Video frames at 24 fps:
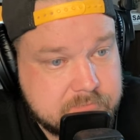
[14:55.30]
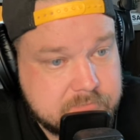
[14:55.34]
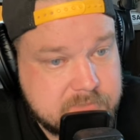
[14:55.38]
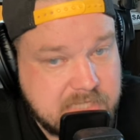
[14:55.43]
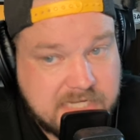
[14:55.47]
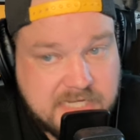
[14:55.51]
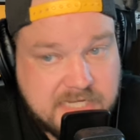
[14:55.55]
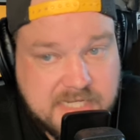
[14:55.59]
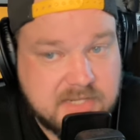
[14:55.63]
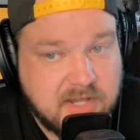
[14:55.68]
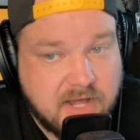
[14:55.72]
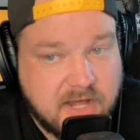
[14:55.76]

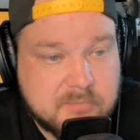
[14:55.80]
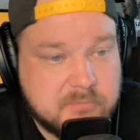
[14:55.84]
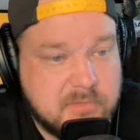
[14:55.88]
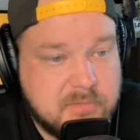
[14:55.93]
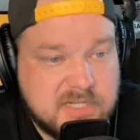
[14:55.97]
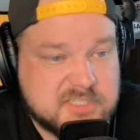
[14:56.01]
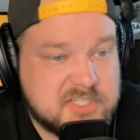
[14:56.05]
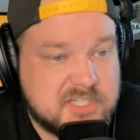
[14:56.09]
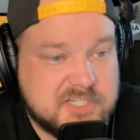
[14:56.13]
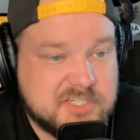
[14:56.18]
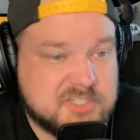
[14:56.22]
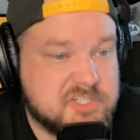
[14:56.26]
And Elon
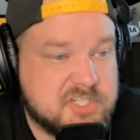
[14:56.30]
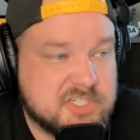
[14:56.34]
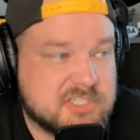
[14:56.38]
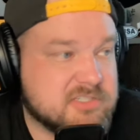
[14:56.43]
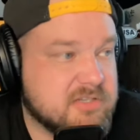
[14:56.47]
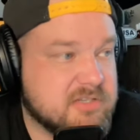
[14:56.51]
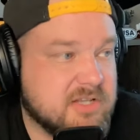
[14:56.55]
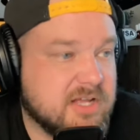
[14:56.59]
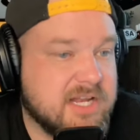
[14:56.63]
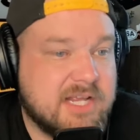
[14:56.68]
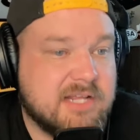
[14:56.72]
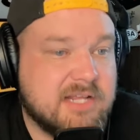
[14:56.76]
Musk is just
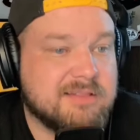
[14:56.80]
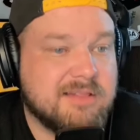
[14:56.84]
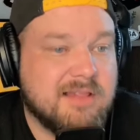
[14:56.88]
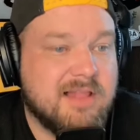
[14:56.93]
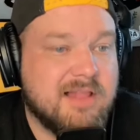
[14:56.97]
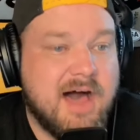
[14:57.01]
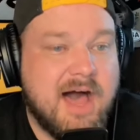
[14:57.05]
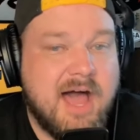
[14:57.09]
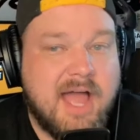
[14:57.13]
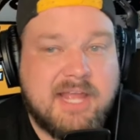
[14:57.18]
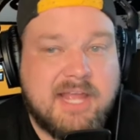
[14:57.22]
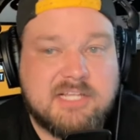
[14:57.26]
letting
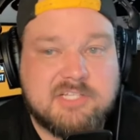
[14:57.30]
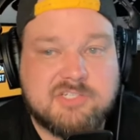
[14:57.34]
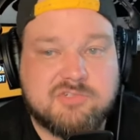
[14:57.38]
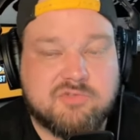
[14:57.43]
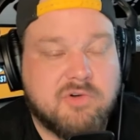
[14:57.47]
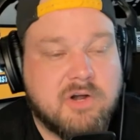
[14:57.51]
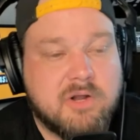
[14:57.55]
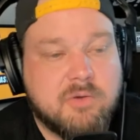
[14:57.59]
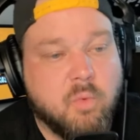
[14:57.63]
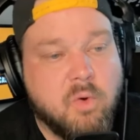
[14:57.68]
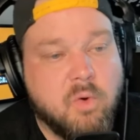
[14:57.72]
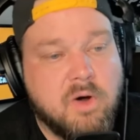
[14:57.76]
lies
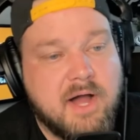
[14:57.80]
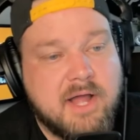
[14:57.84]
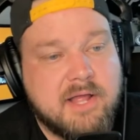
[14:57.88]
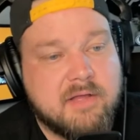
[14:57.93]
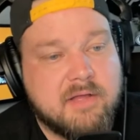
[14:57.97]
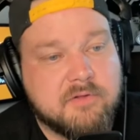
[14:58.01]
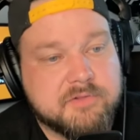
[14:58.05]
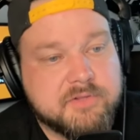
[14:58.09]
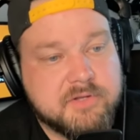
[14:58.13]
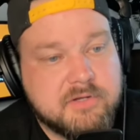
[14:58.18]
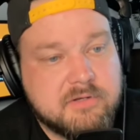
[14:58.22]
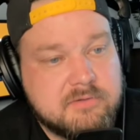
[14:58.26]
run
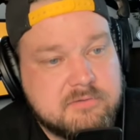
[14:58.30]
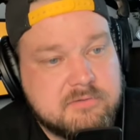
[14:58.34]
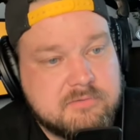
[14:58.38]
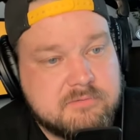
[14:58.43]
wild